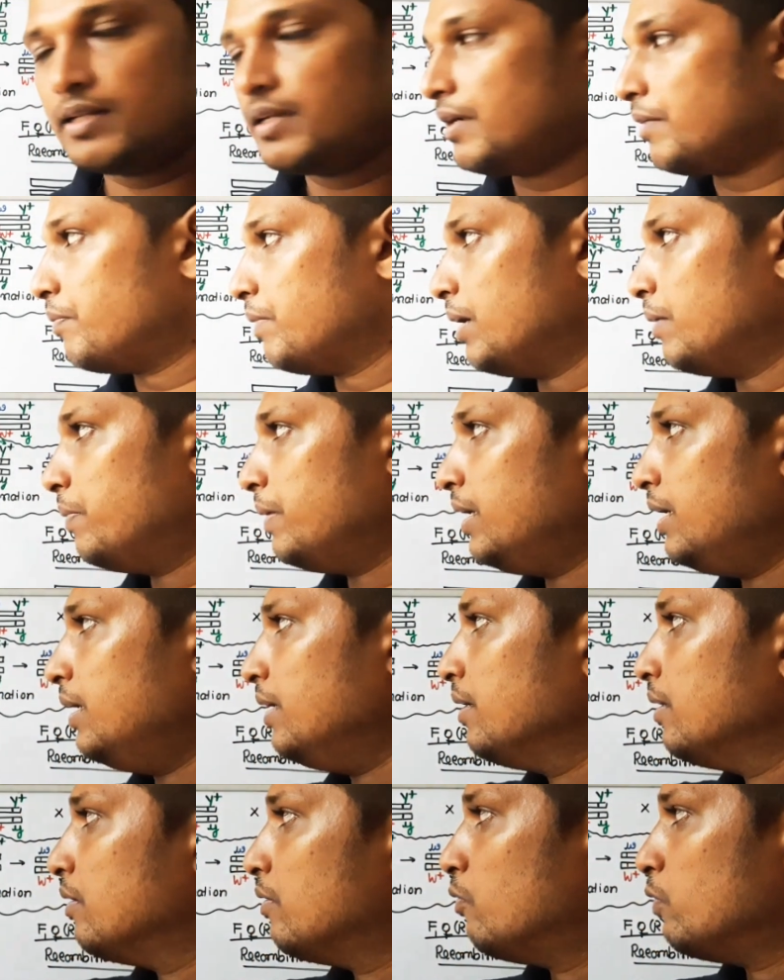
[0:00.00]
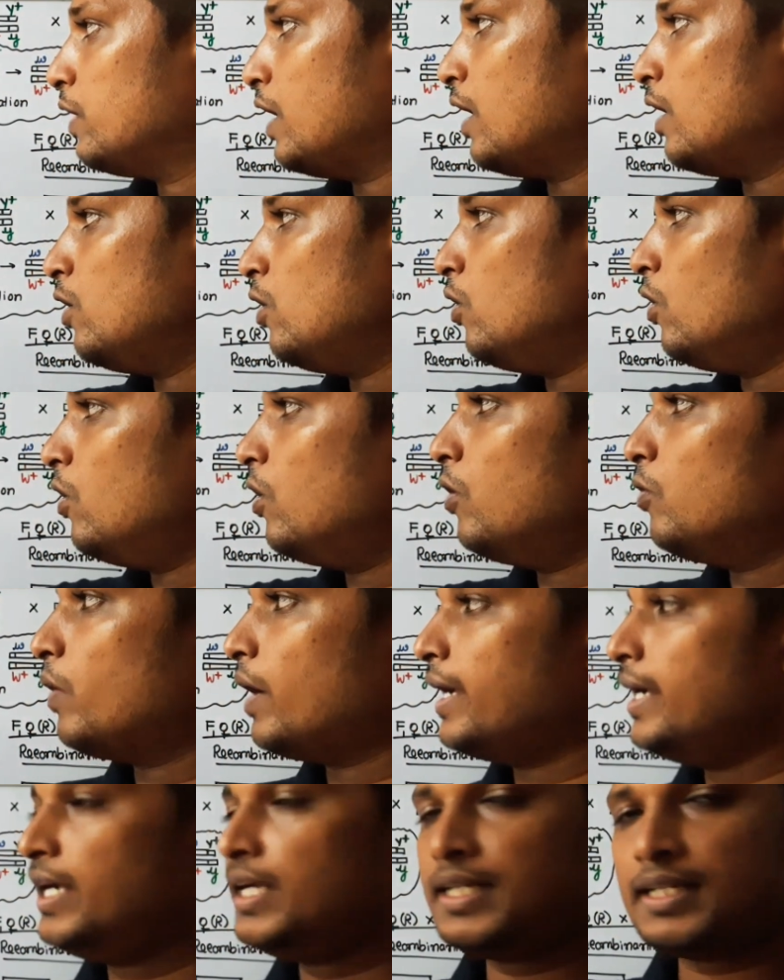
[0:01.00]
It may be yellow,
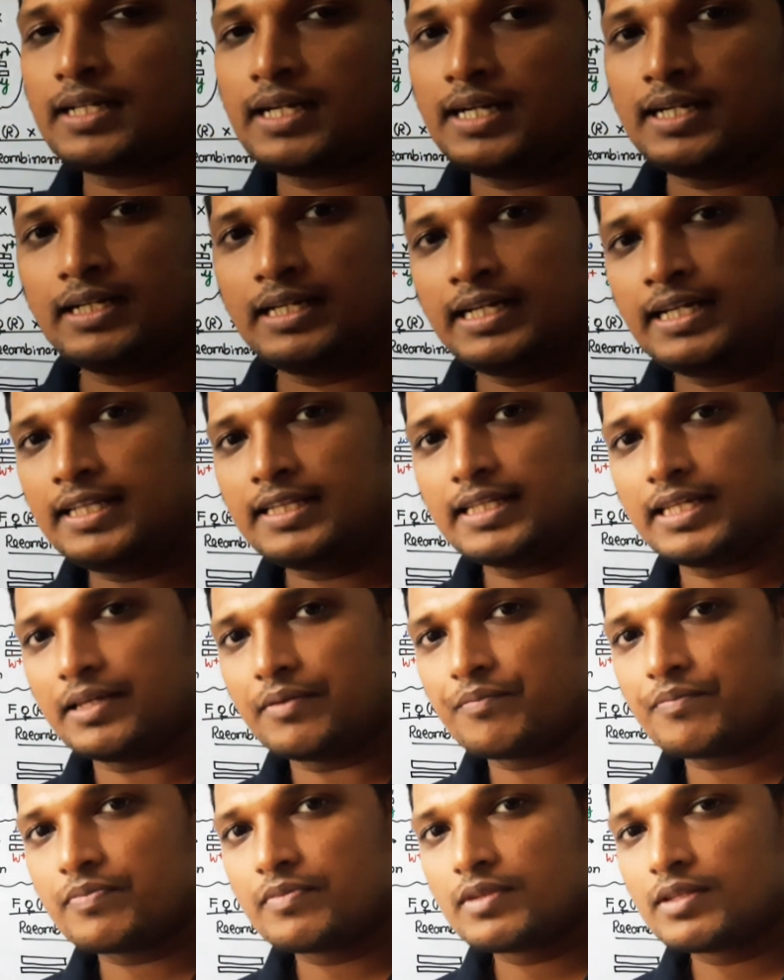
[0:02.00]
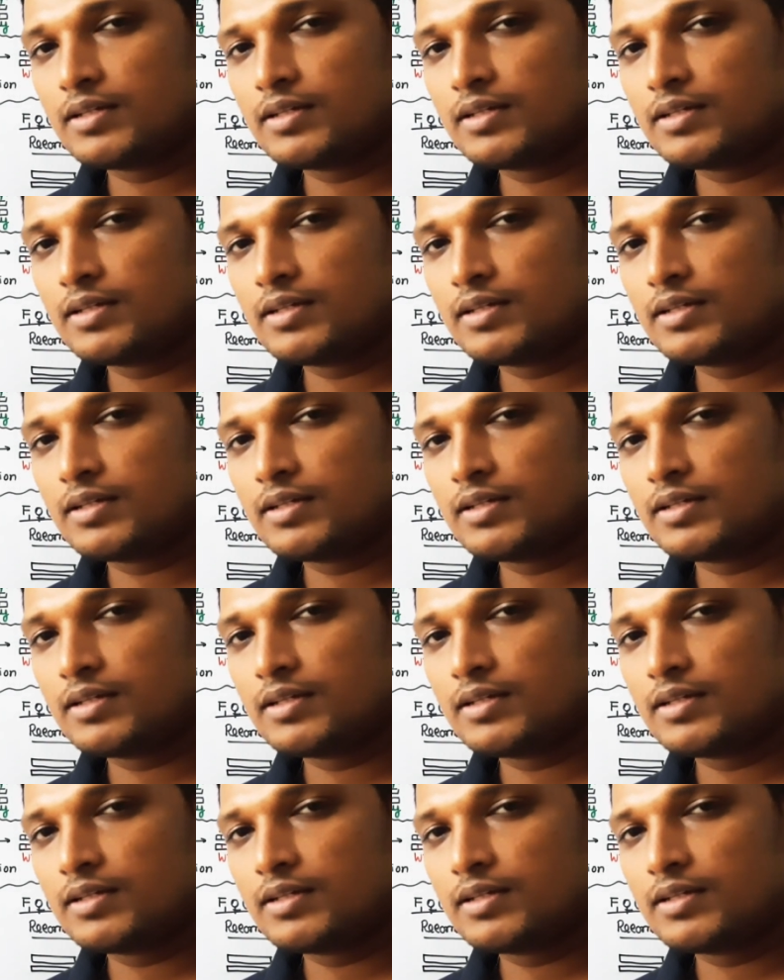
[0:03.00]
white, red, anything.